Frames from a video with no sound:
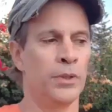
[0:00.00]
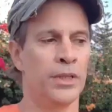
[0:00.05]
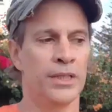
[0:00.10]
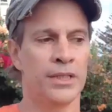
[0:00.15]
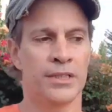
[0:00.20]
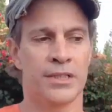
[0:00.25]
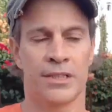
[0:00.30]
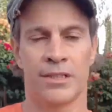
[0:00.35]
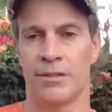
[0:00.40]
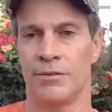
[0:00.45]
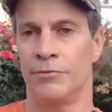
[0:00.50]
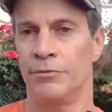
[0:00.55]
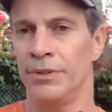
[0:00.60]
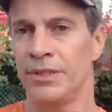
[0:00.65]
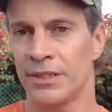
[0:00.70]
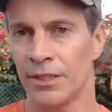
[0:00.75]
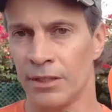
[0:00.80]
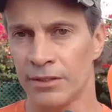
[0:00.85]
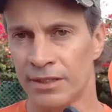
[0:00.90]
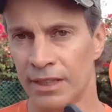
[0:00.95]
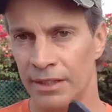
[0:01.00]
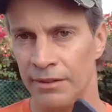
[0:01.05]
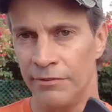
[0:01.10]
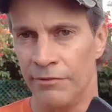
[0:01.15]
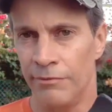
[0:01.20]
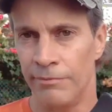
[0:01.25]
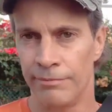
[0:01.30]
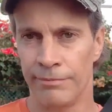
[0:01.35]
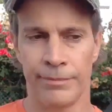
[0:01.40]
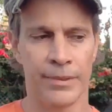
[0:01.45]
which results in
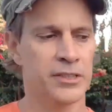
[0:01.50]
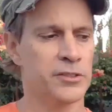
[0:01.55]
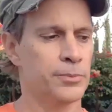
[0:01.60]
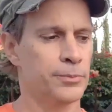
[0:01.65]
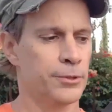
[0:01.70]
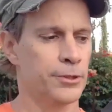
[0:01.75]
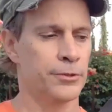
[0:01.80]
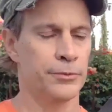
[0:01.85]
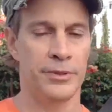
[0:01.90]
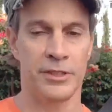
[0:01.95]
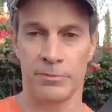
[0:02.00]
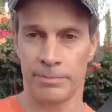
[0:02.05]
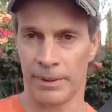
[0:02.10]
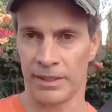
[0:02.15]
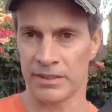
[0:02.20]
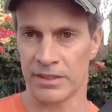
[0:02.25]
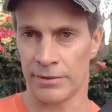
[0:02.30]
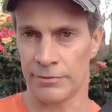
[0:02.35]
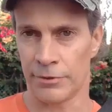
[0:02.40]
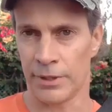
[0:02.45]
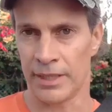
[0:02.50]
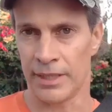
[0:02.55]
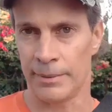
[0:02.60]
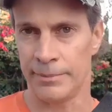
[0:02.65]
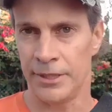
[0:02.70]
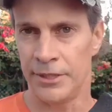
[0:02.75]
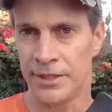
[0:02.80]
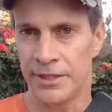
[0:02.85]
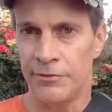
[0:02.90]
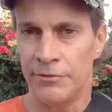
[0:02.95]
a much more responsive ride. I
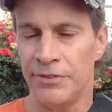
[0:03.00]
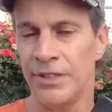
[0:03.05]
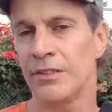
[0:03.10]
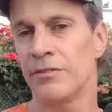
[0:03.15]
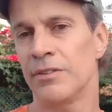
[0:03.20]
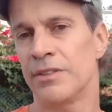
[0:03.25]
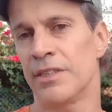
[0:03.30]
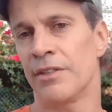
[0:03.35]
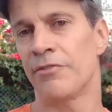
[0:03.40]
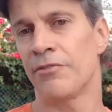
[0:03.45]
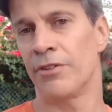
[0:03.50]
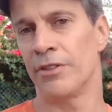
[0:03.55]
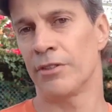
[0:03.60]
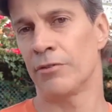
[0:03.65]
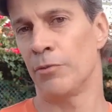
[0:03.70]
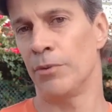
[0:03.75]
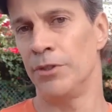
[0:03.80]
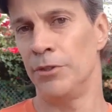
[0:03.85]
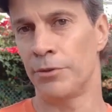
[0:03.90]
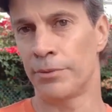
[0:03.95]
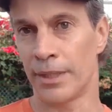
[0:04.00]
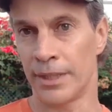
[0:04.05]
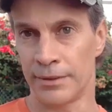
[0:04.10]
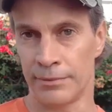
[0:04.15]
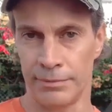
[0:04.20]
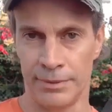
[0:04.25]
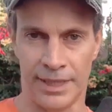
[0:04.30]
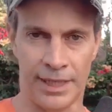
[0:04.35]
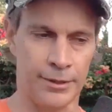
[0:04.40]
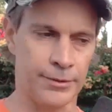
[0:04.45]
mean, you can feel the difference when you
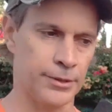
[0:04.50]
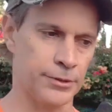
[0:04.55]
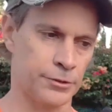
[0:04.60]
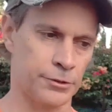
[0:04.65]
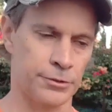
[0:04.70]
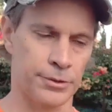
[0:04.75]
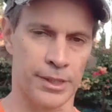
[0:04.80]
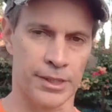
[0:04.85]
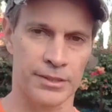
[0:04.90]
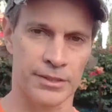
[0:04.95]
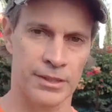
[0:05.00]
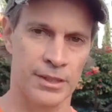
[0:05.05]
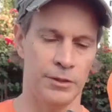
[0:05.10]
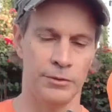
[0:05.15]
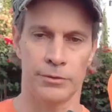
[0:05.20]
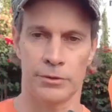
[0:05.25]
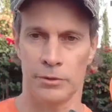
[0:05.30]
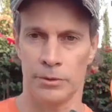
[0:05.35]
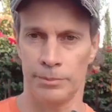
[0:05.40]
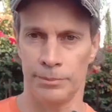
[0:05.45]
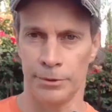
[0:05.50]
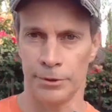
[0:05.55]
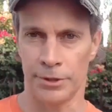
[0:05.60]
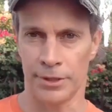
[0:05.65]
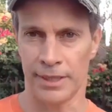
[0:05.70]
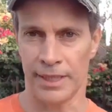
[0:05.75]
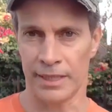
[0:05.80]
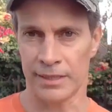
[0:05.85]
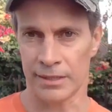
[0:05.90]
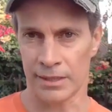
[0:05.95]
run narrow trucks. The overall
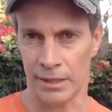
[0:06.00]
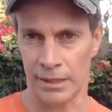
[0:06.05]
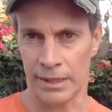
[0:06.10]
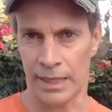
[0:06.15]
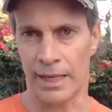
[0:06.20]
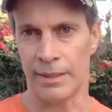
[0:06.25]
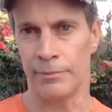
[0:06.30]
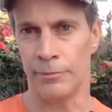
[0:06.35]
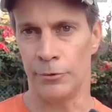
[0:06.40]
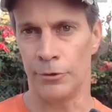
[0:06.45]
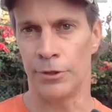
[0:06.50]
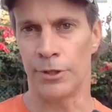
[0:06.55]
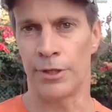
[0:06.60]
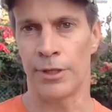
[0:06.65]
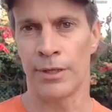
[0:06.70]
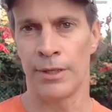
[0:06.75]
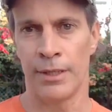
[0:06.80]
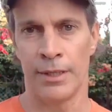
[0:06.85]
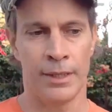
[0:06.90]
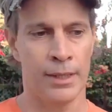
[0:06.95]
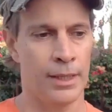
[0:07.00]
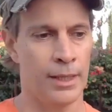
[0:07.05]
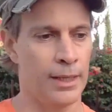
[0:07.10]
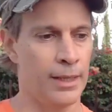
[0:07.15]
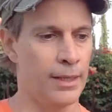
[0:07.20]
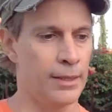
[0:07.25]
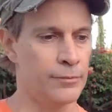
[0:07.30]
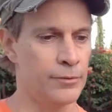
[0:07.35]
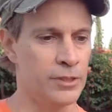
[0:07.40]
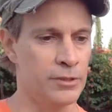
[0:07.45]
board gets a lot more
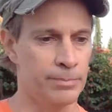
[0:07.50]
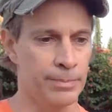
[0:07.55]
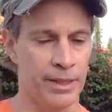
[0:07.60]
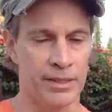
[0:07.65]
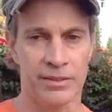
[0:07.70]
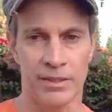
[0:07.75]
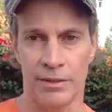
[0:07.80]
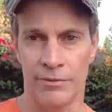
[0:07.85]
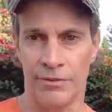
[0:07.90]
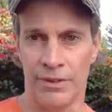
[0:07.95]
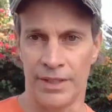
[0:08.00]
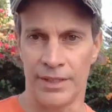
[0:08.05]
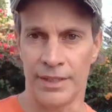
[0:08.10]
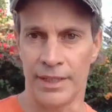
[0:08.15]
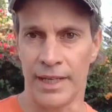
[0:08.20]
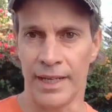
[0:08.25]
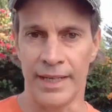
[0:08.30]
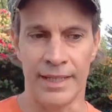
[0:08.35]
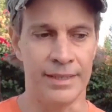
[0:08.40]
responsive and